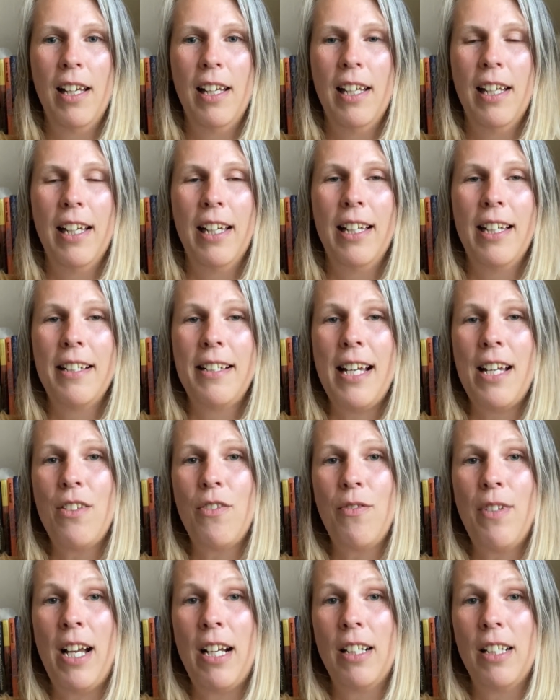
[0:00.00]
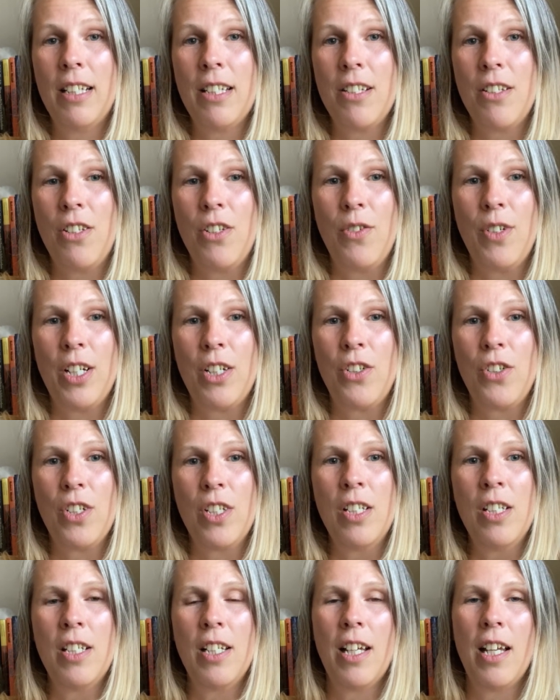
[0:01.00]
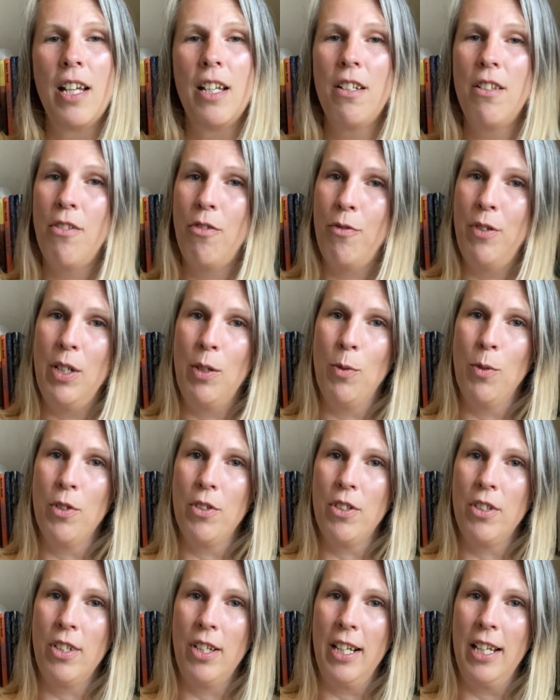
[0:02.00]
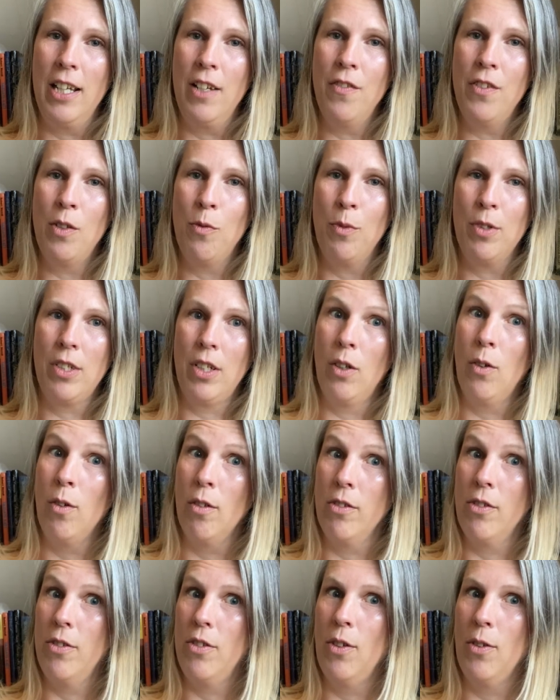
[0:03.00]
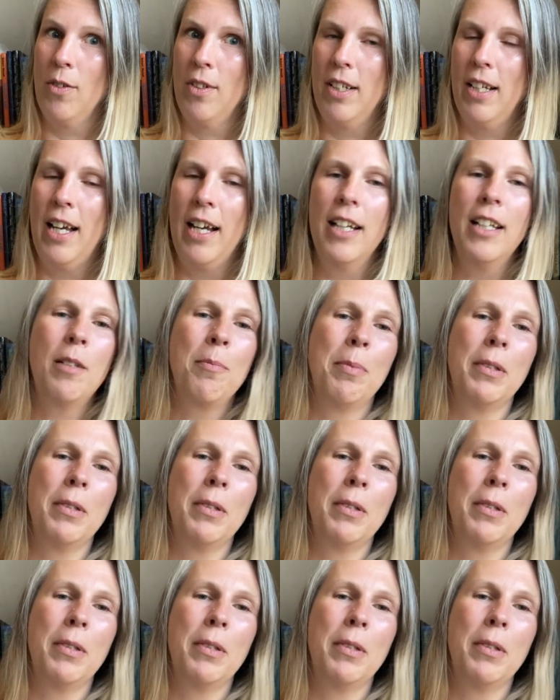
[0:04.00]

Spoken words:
It has a raglan construction and 3/4 sleeves, which I also don't like,